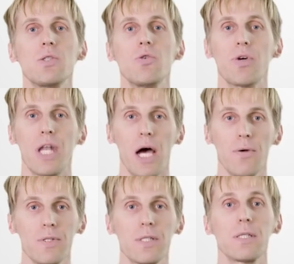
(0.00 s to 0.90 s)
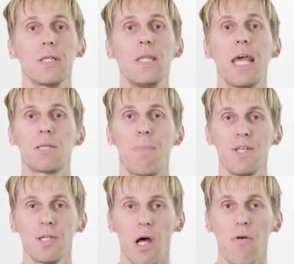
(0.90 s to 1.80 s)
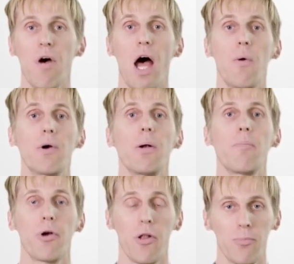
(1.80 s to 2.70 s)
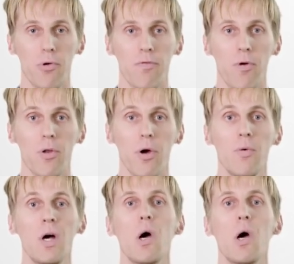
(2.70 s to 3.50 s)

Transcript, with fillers: to announce the expansion of our product portfolio